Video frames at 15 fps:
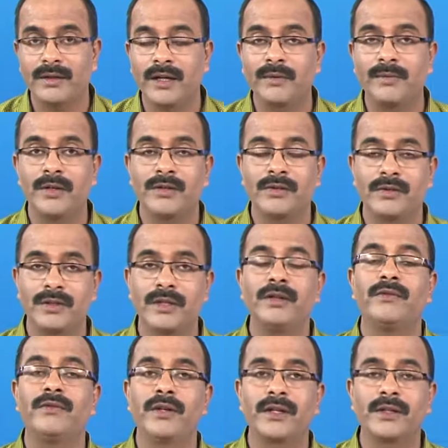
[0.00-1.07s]
That means to say
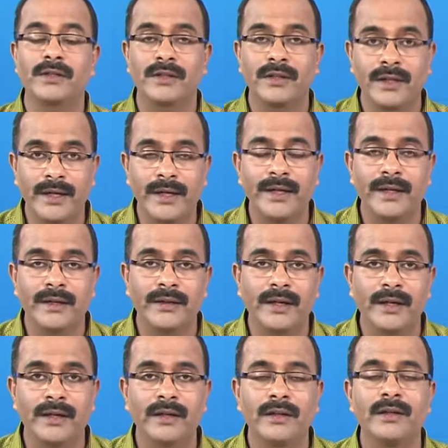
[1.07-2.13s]
if it is greater than,